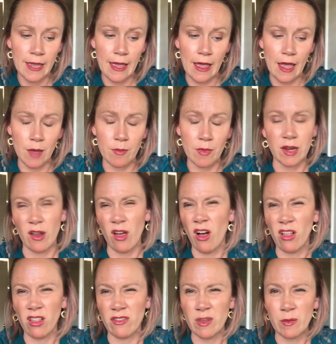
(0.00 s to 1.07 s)
And
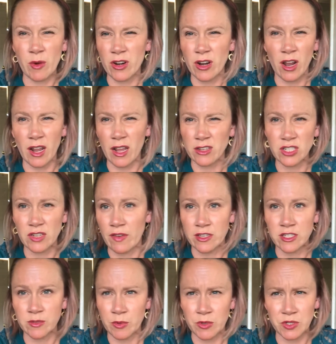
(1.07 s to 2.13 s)
all of them are not actually
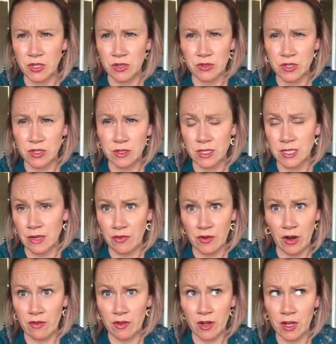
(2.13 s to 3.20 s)
vegetables. There's, except for
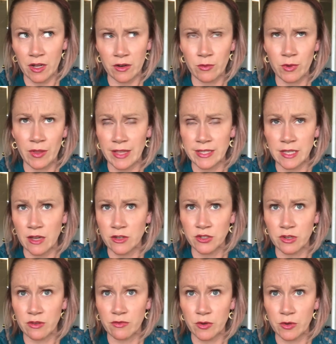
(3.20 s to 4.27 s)
avocado, well, that's
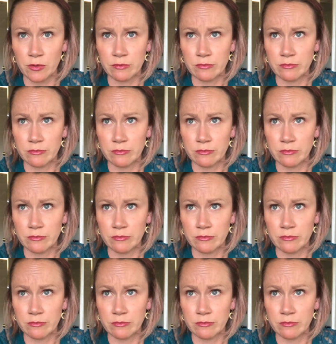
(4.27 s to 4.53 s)
actually a fruit.